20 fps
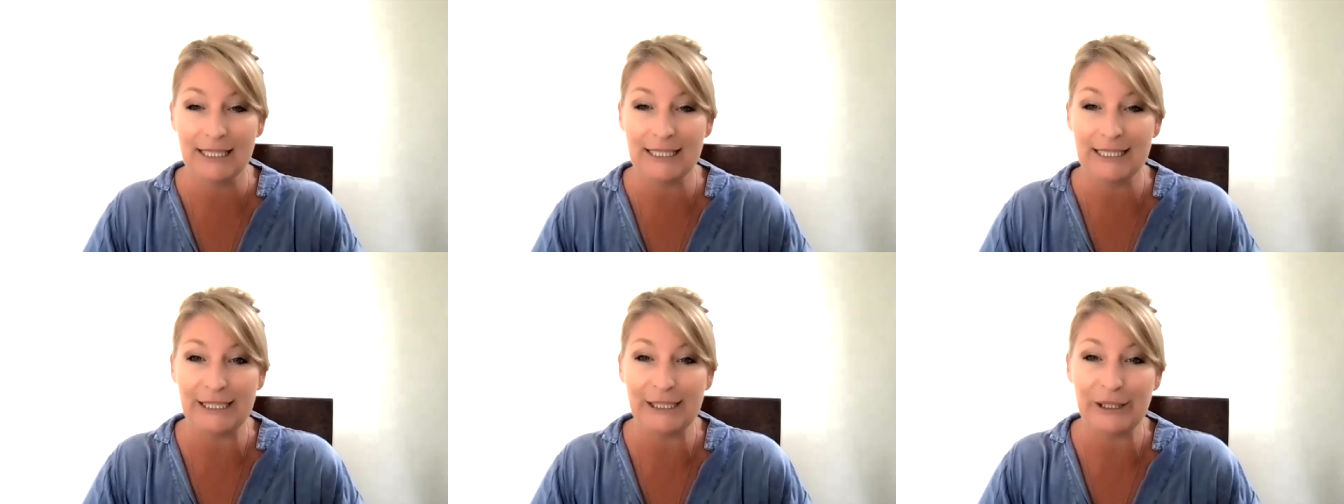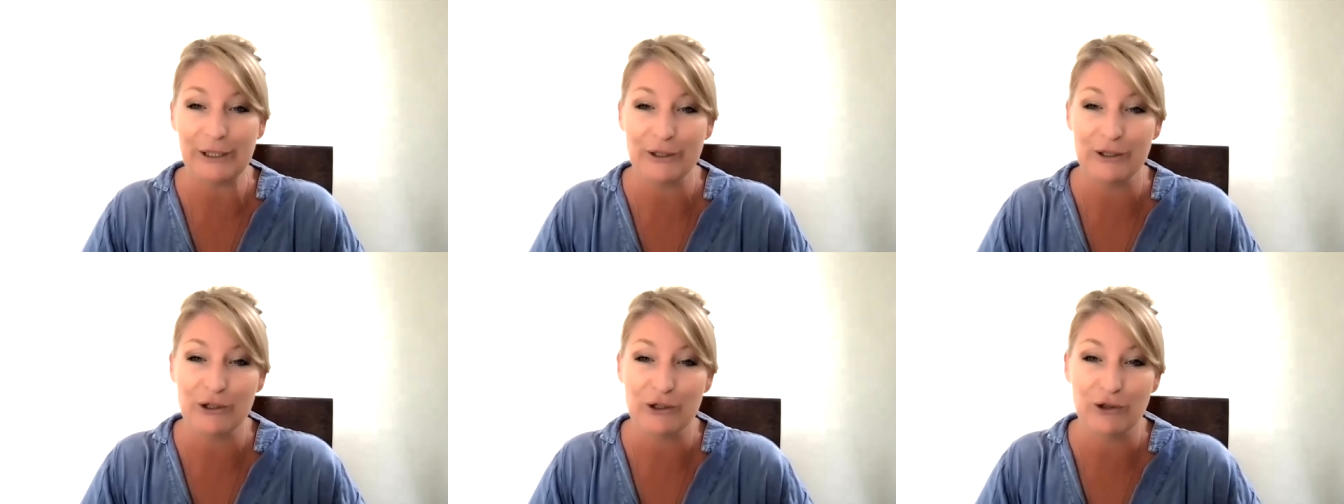
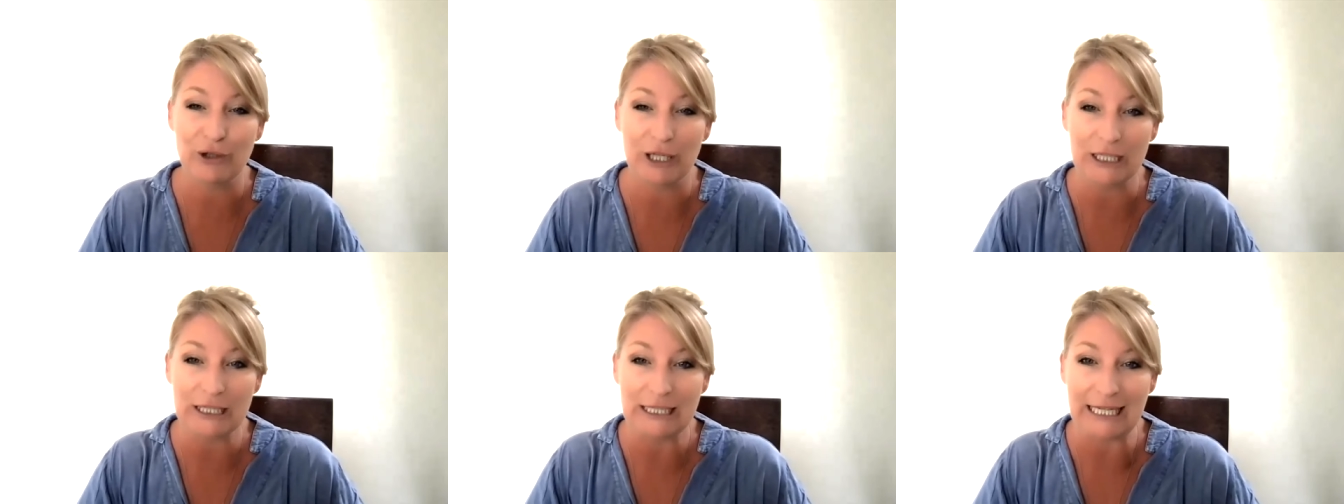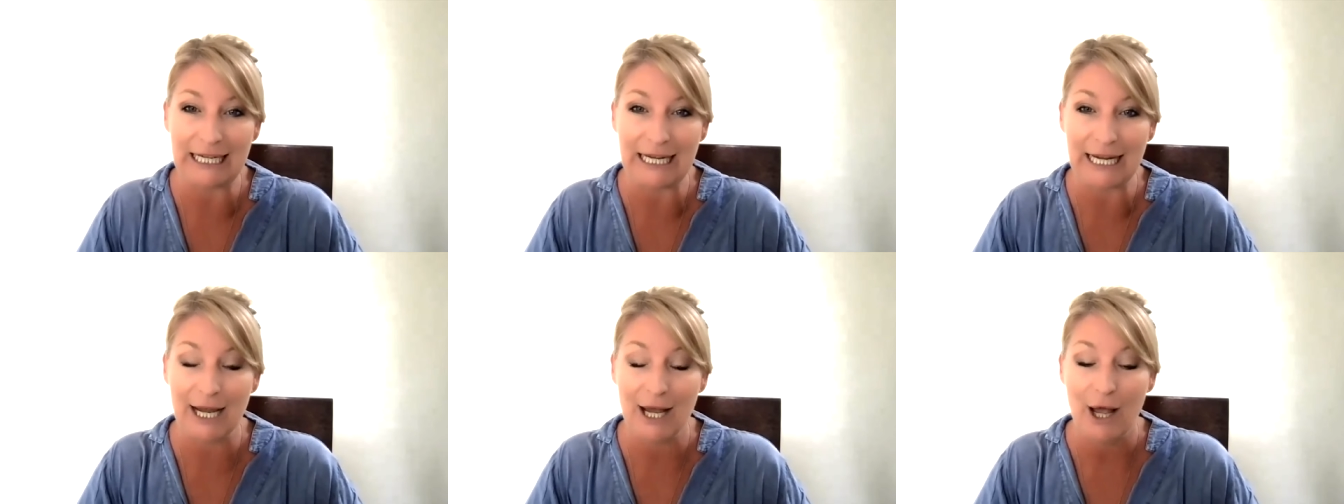
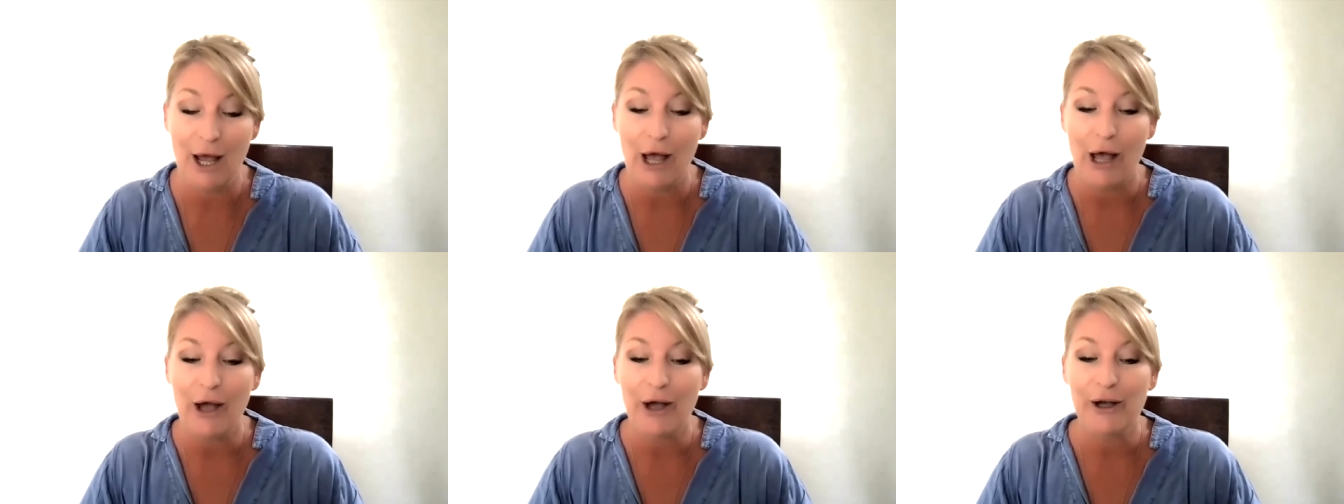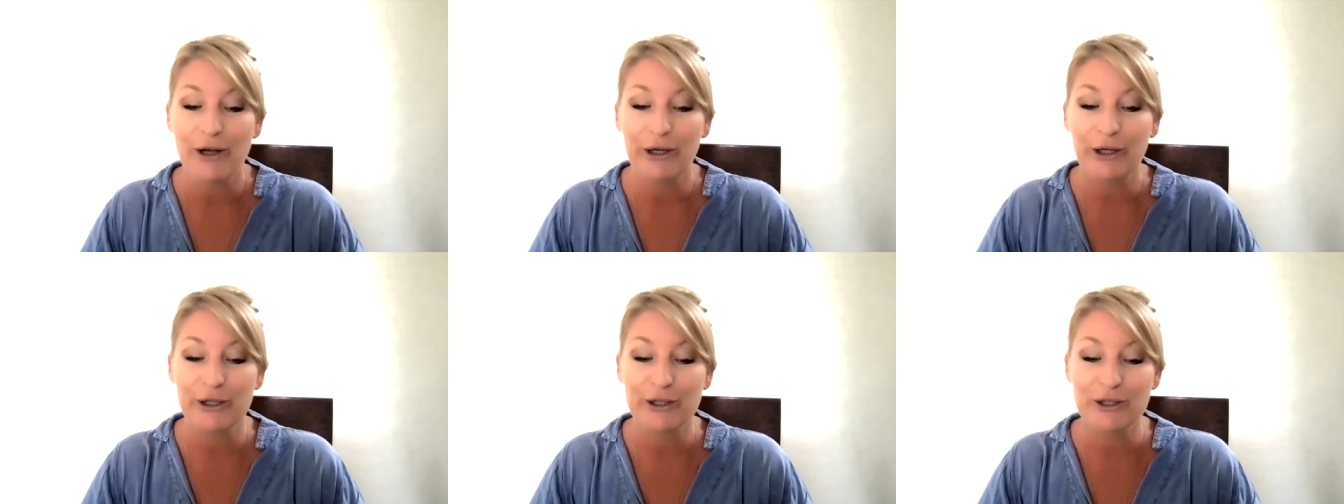Deconstructing
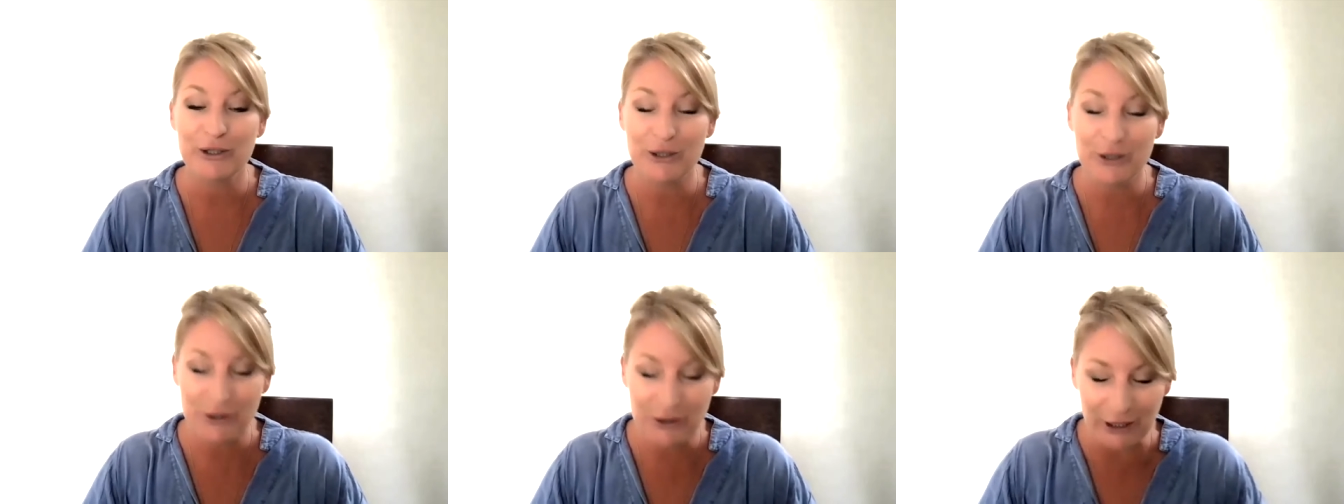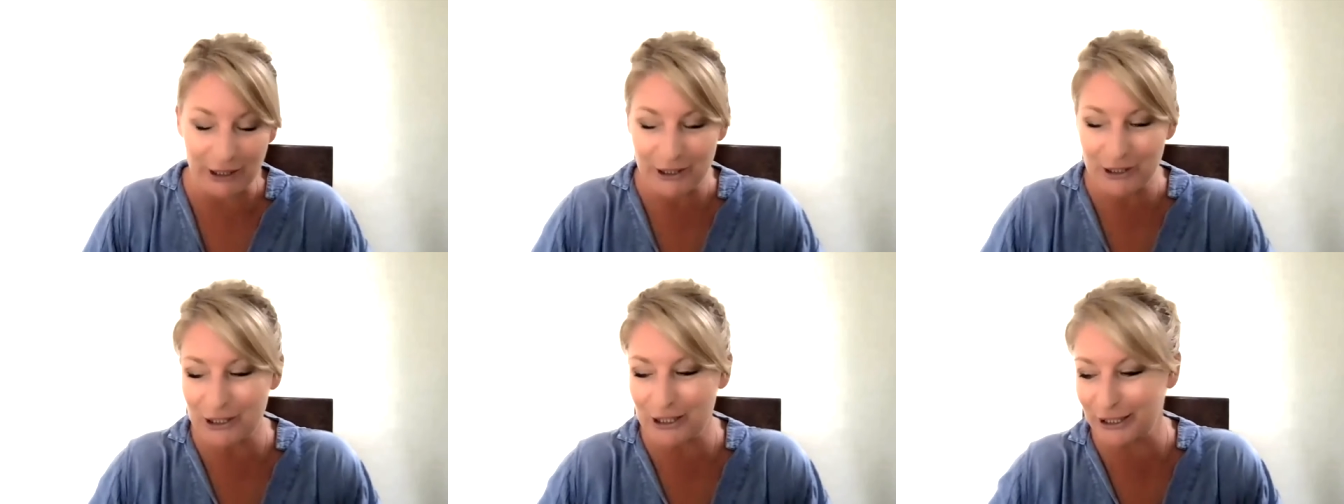
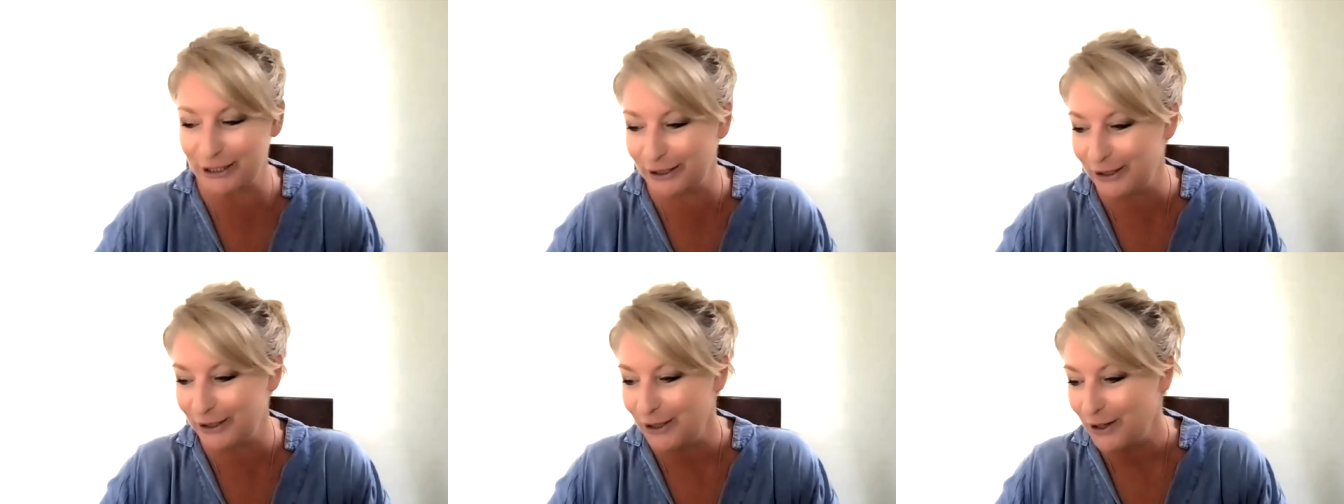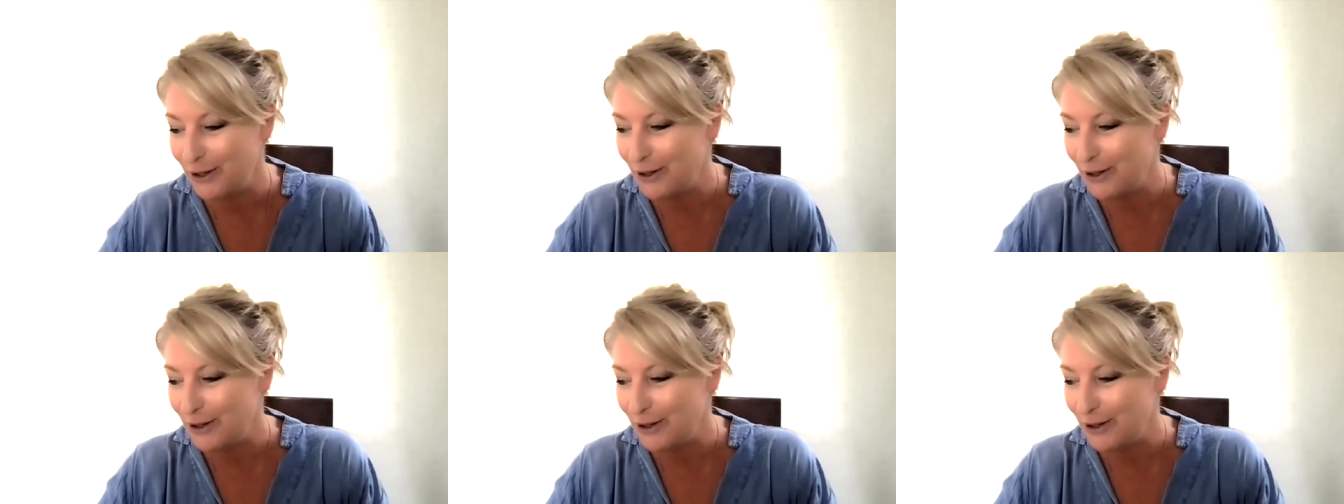Construction